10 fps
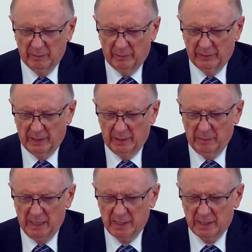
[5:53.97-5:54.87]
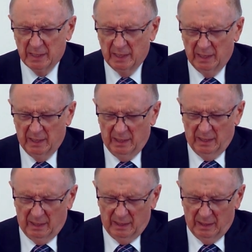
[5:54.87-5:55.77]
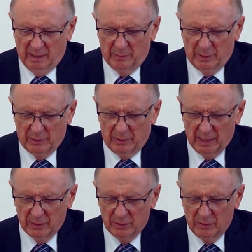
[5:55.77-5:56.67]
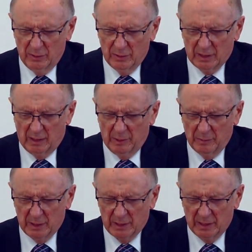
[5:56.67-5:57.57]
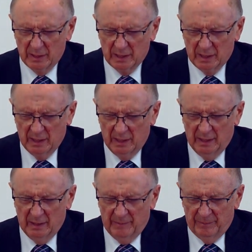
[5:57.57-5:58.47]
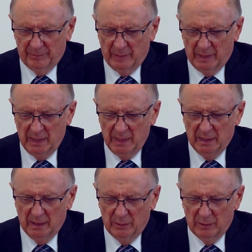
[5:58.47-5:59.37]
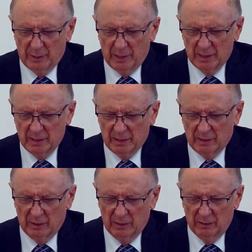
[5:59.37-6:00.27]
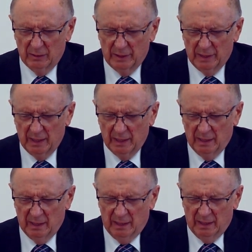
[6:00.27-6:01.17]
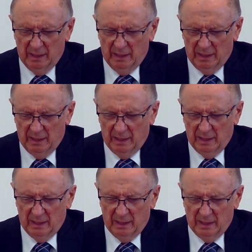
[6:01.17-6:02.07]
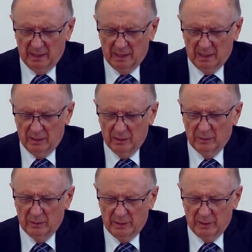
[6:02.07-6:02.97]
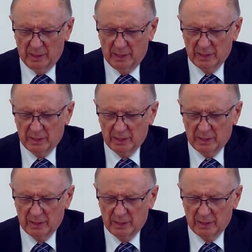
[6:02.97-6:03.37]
Father, bless uh, our brother Andrew who's come amongst us may he know the presence of the Lord here uh, along with us,